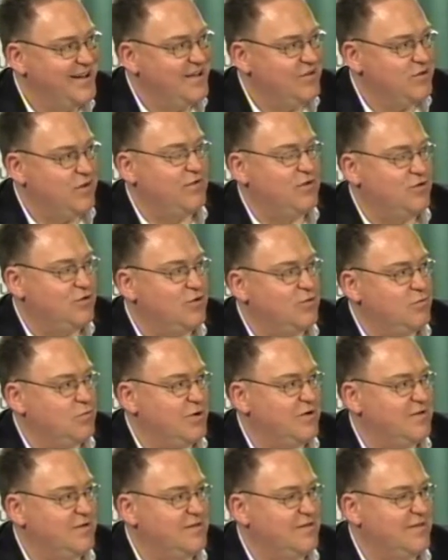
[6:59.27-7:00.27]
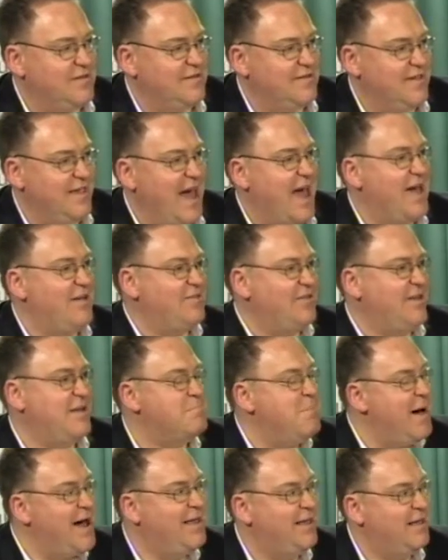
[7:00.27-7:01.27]
So if a student wishes to say, actually,
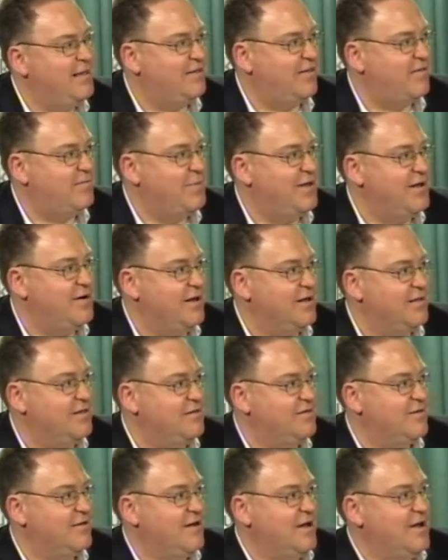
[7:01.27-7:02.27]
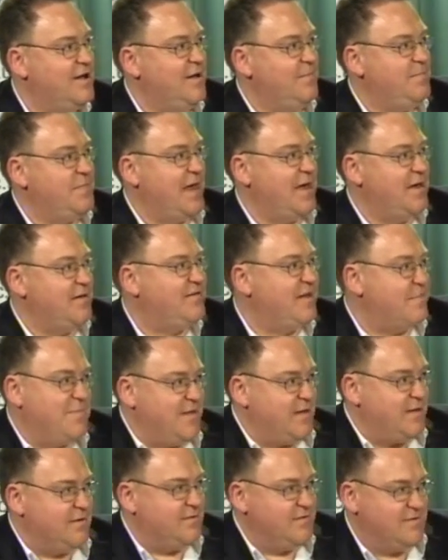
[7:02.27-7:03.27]
in my experience,
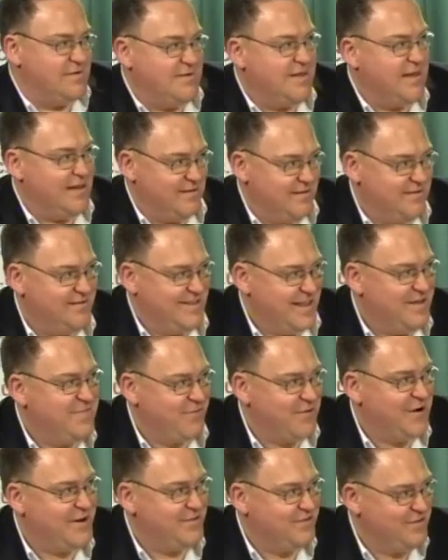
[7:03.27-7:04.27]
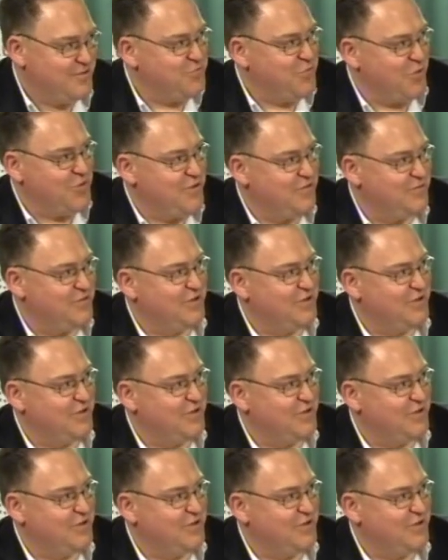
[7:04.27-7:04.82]
something is different to what you've